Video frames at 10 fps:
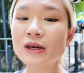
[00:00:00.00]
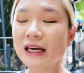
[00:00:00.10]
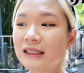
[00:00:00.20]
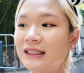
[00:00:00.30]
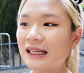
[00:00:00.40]
we
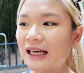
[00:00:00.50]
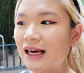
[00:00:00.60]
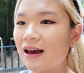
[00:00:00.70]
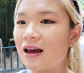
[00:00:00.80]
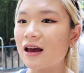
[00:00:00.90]
can
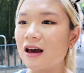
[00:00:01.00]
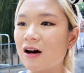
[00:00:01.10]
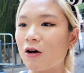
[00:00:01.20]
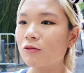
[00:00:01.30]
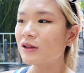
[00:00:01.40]
see
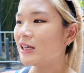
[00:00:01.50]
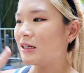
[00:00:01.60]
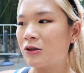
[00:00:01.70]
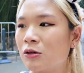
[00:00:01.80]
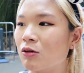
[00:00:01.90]

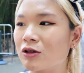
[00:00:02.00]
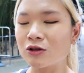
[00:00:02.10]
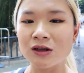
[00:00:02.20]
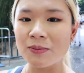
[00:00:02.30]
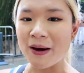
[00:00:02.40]
only 2 or
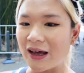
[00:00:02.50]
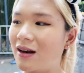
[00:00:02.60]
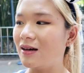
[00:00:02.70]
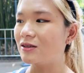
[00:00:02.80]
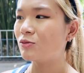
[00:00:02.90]
3
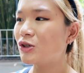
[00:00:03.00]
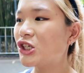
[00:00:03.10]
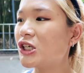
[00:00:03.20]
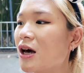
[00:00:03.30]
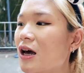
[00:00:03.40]
pandas,
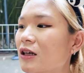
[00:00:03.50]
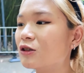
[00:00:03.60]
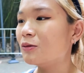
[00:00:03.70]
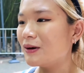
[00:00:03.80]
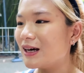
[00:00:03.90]
which
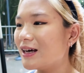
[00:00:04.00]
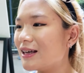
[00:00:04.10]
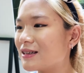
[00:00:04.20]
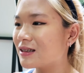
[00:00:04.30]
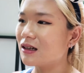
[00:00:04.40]
to me
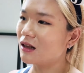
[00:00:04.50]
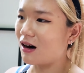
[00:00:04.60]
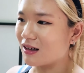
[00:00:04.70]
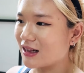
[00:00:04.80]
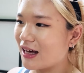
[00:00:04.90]
is a lot.